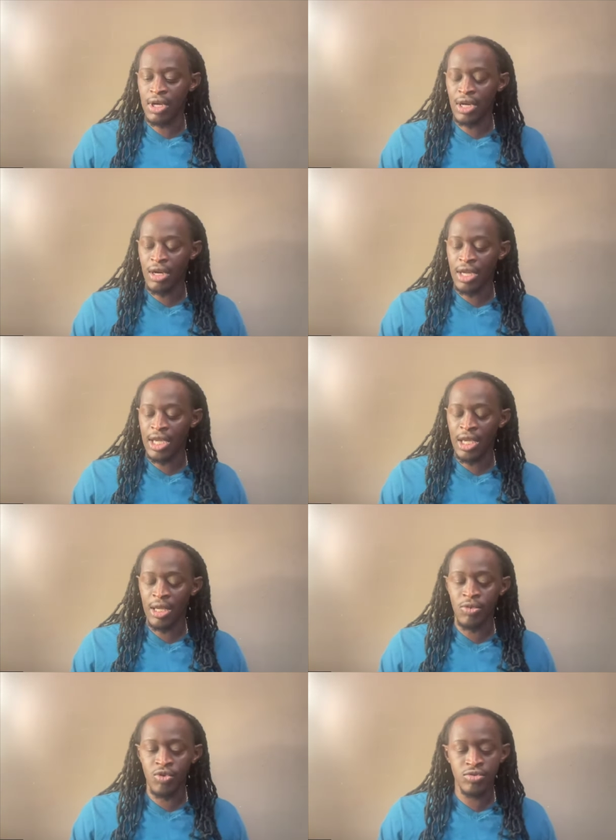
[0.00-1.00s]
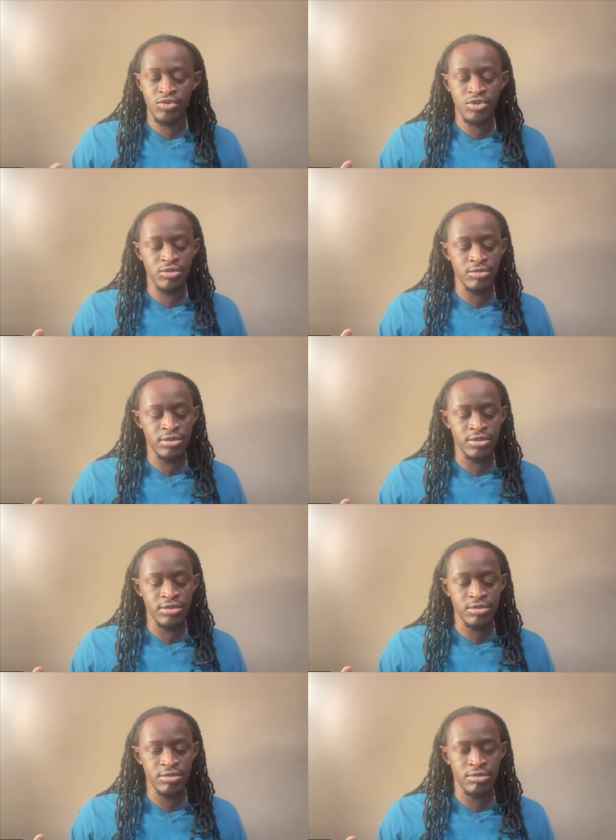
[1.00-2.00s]
are able to
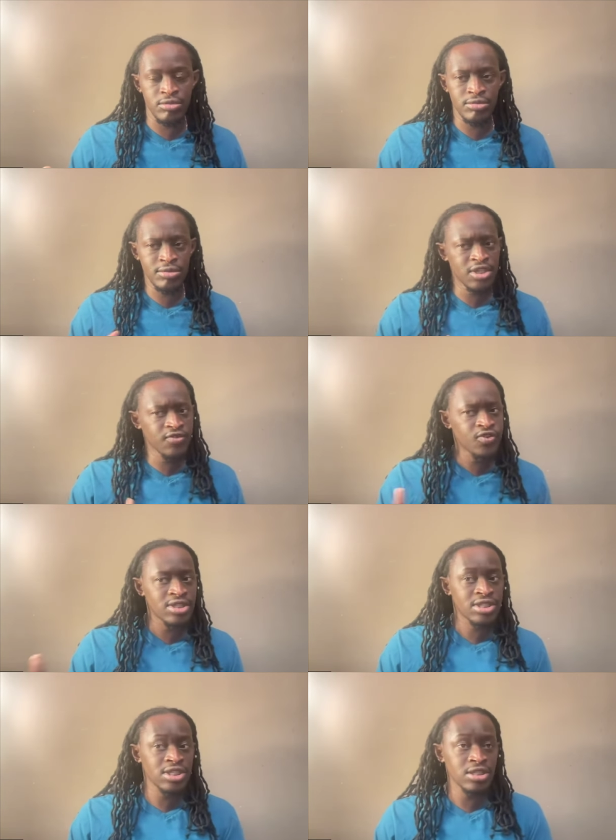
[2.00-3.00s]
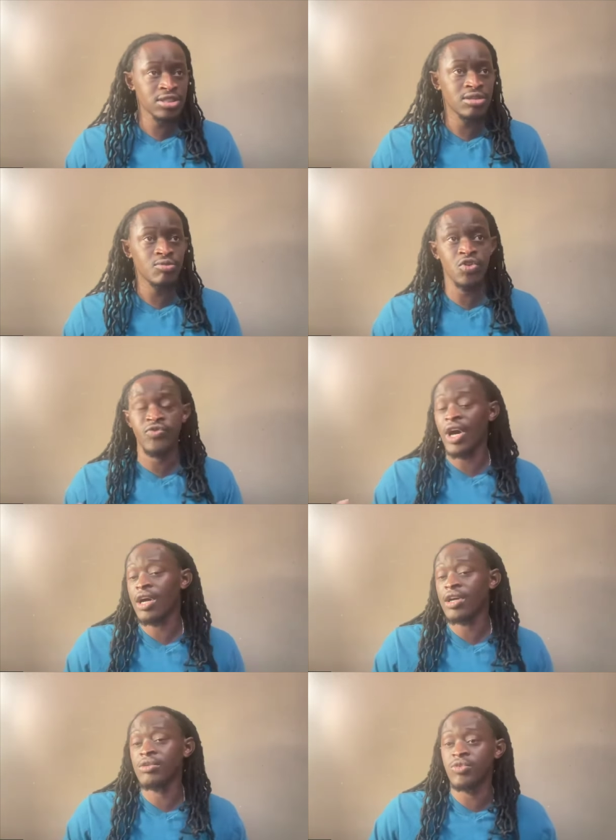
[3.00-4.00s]
do different things, the more
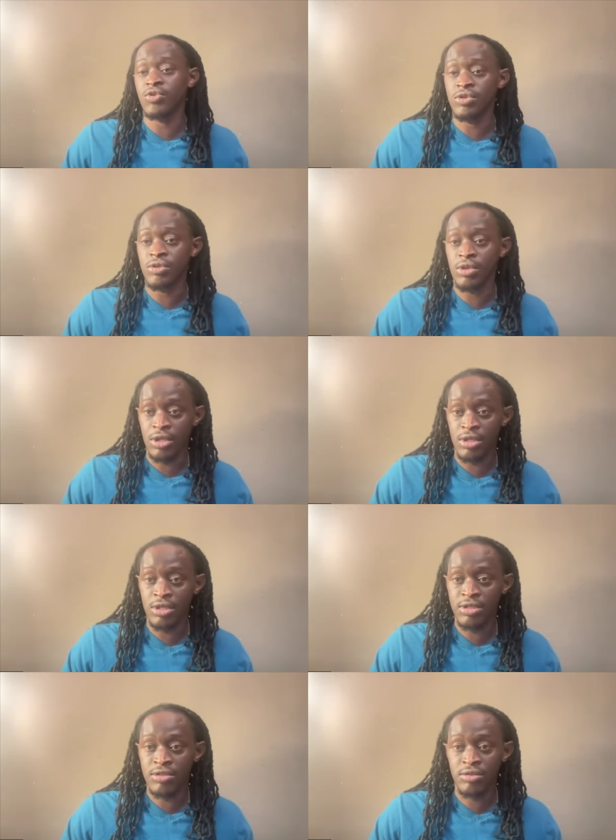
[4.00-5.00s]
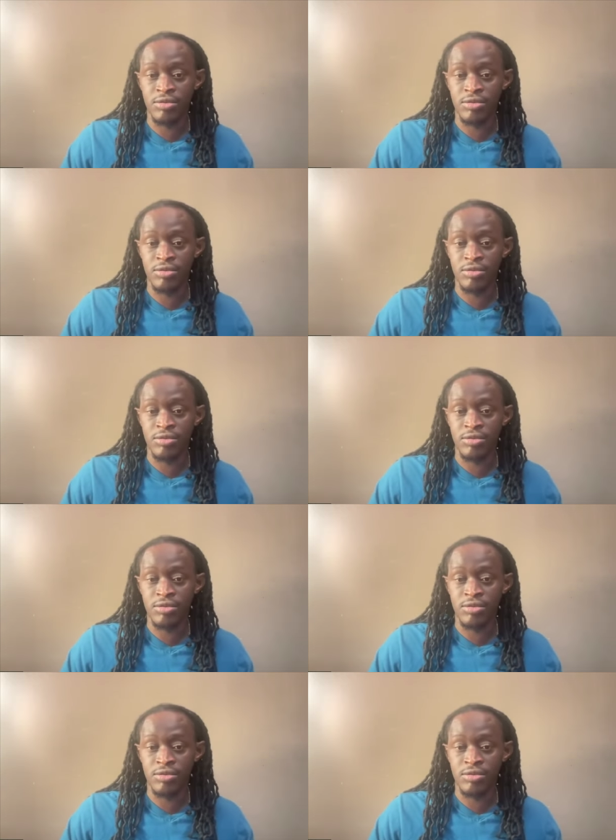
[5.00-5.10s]
valuable you look to